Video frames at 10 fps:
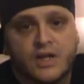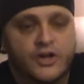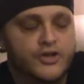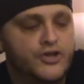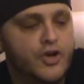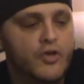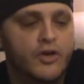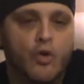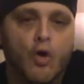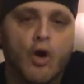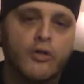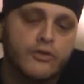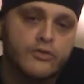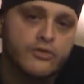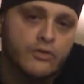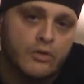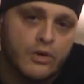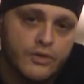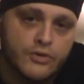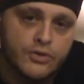because you know that all
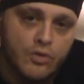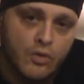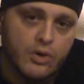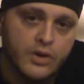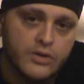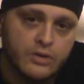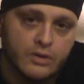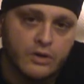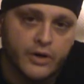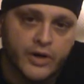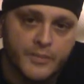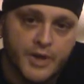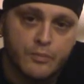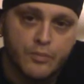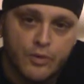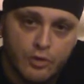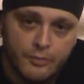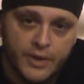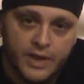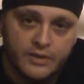those chords are going to be
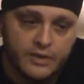appropriate.